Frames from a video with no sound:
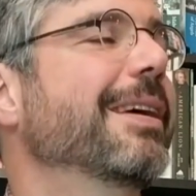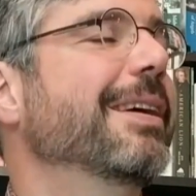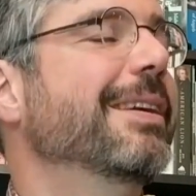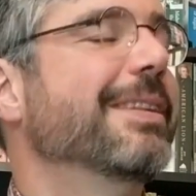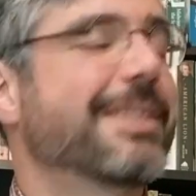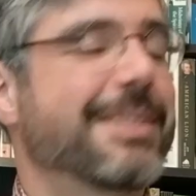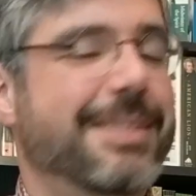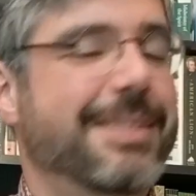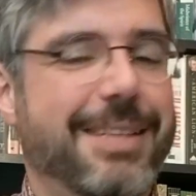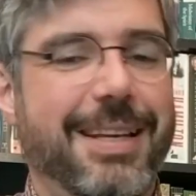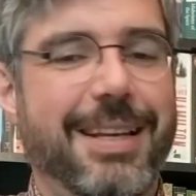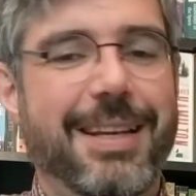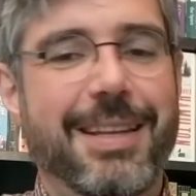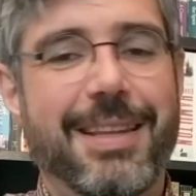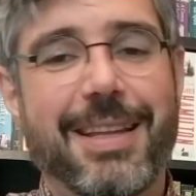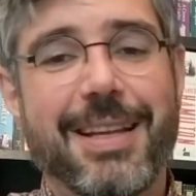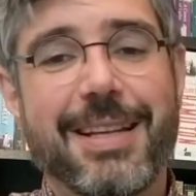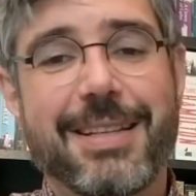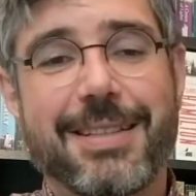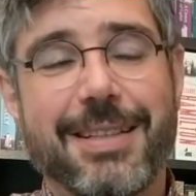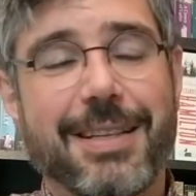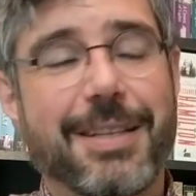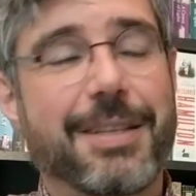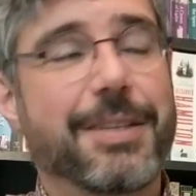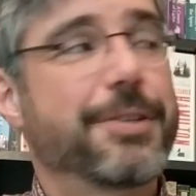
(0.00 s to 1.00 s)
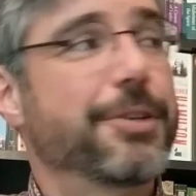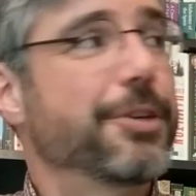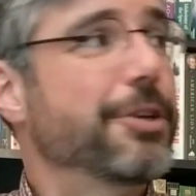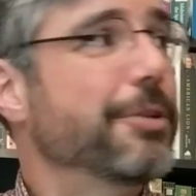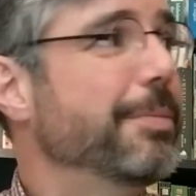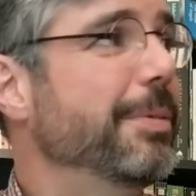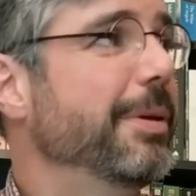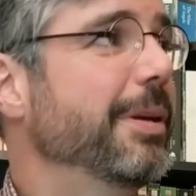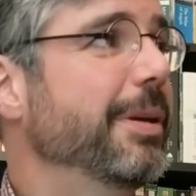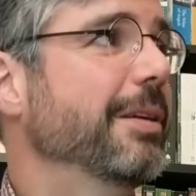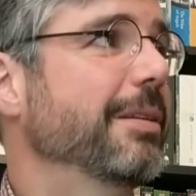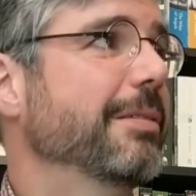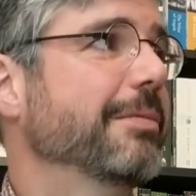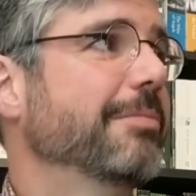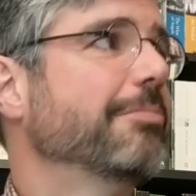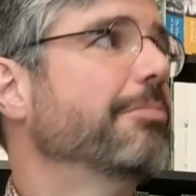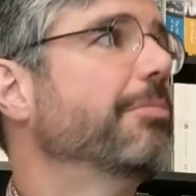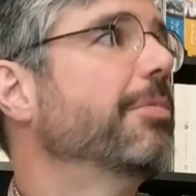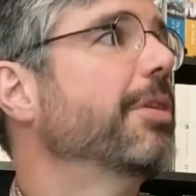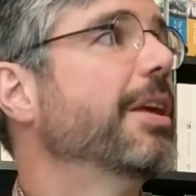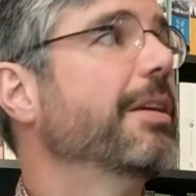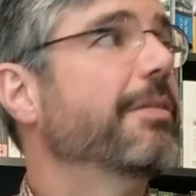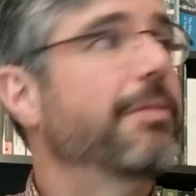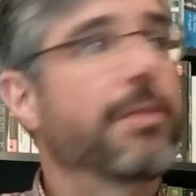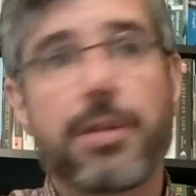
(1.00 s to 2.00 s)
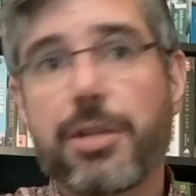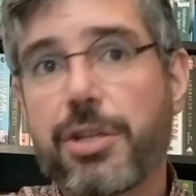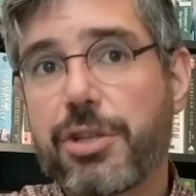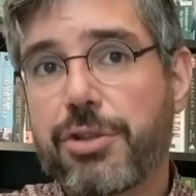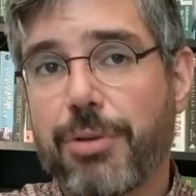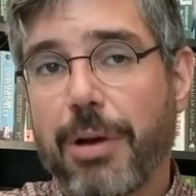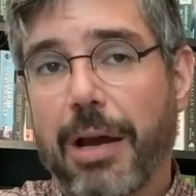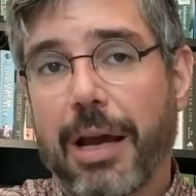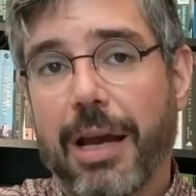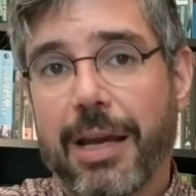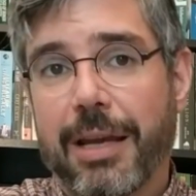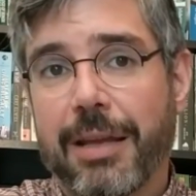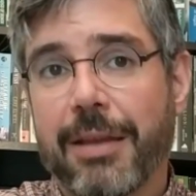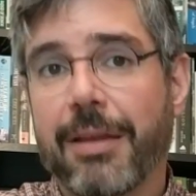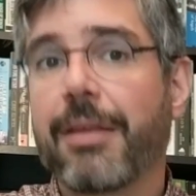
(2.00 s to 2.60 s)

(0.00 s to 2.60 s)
Instead, they said, Toby, give it a try.